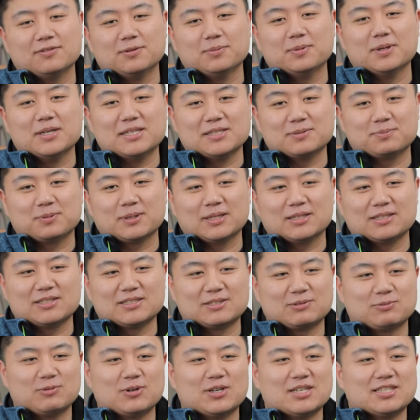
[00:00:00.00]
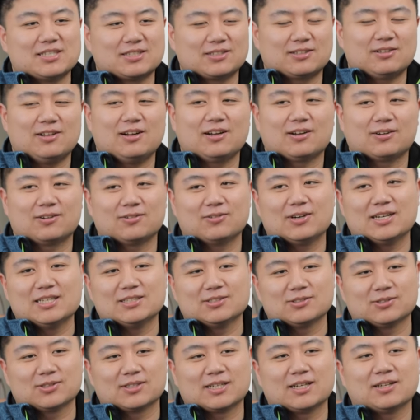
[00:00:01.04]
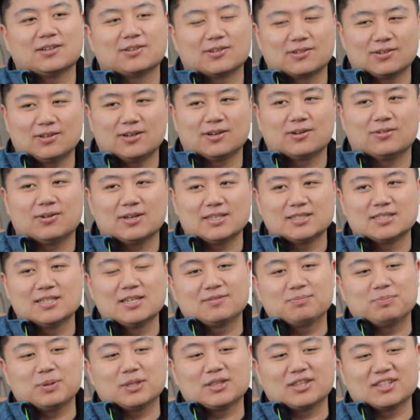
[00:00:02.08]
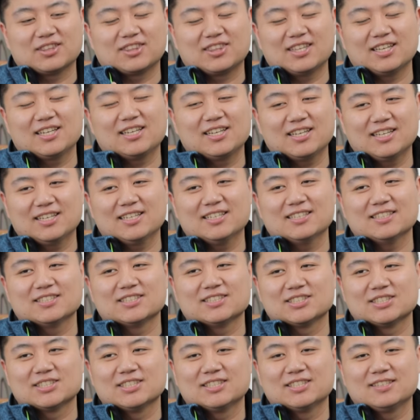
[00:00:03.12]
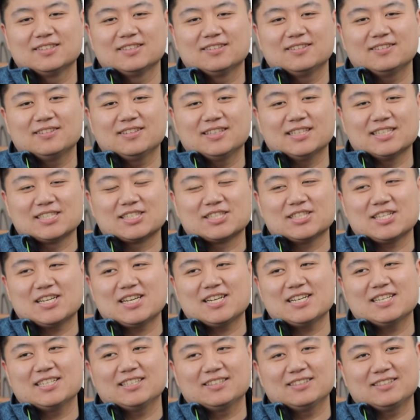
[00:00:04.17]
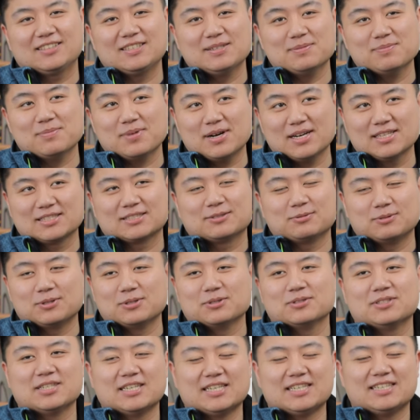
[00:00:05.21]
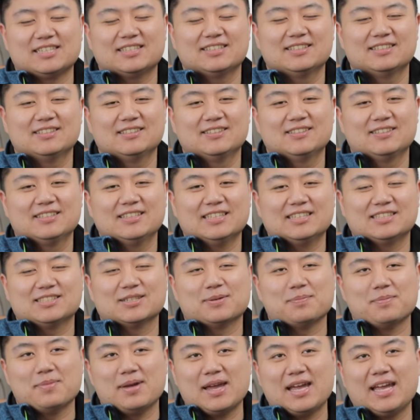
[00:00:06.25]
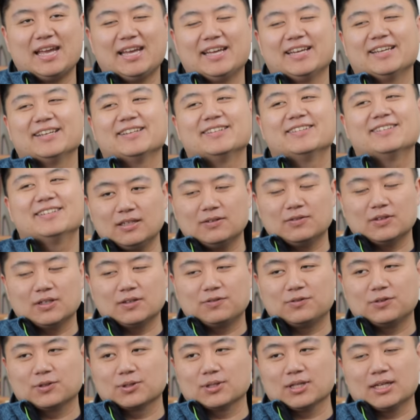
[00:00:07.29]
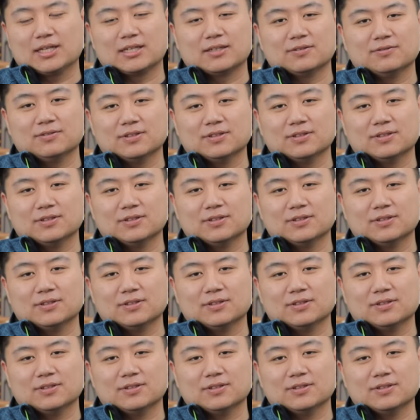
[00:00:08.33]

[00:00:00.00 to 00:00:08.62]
everybody's players once, clockwise or counterclockwise. But the thing is, it's not he must rotate. It's a may even if you're like a